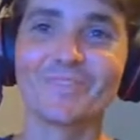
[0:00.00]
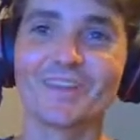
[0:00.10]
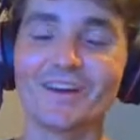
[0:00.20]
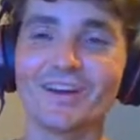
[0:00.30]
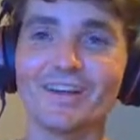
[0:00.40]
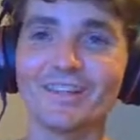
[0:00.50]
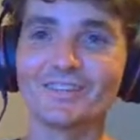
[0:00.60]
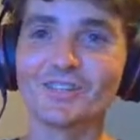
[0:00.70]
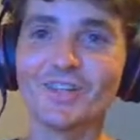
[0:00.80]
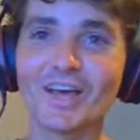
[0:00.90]
All right, this
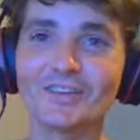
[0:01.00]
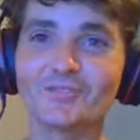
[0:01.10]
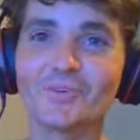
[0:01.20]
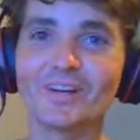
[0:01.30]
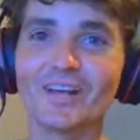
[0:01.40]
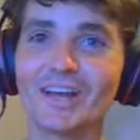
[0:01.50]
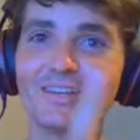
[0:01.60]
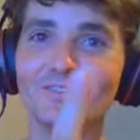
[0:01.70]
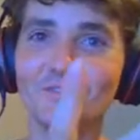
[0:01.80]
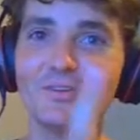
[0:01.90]
is the last one, and I
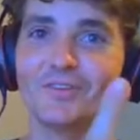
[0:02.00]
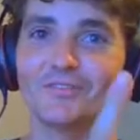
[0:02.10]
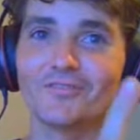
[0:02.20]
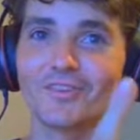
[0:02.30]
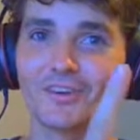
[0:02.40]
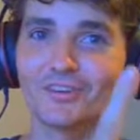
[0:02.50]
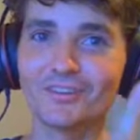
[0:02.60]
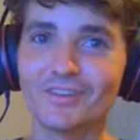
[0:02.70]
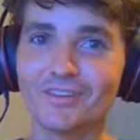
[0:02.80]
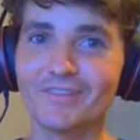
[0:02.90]
got two different
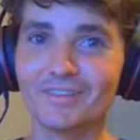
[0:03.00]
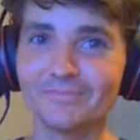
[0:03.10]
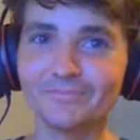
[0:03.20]
versions of it.